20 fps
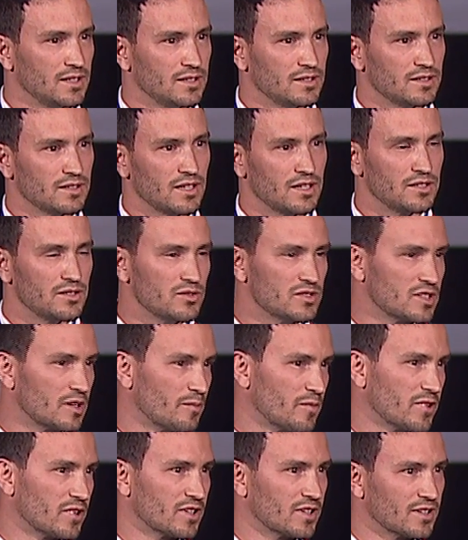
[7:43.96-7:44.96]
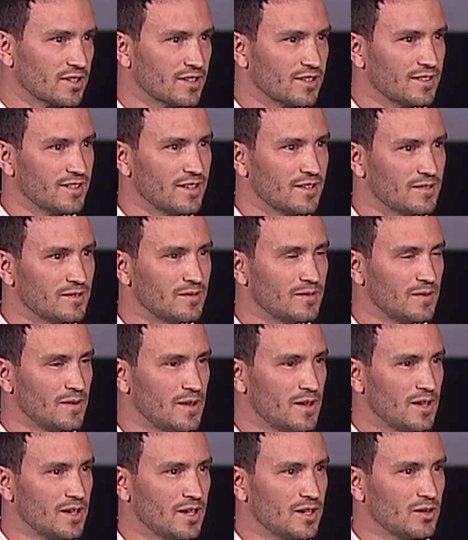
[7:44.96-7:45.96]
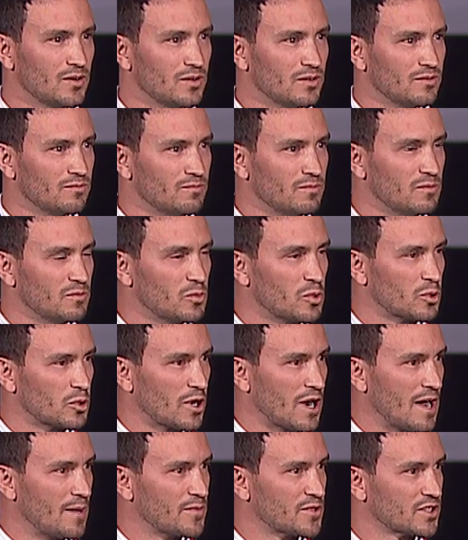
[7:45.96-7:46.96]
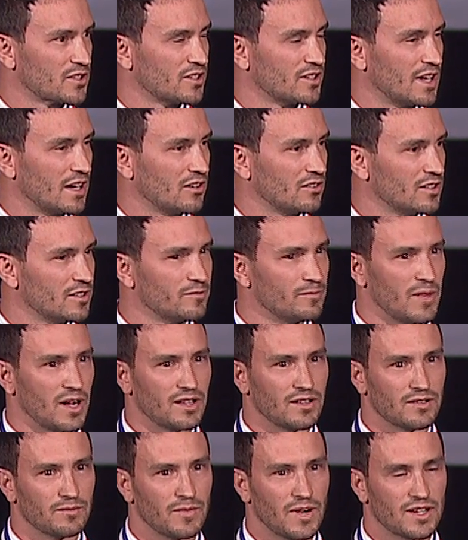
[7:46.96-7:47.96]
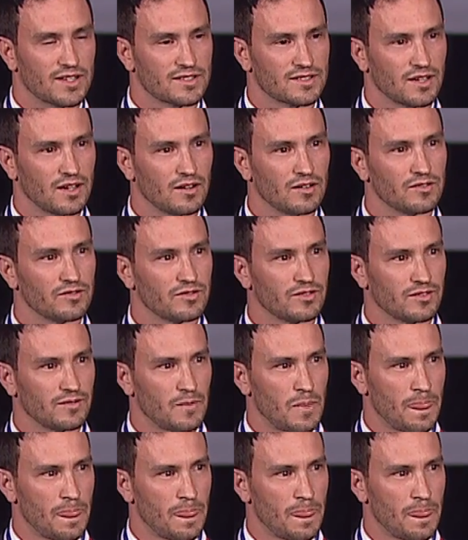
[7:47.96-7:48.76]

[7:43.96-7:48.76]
Did I do something that perhaps could outlive myself?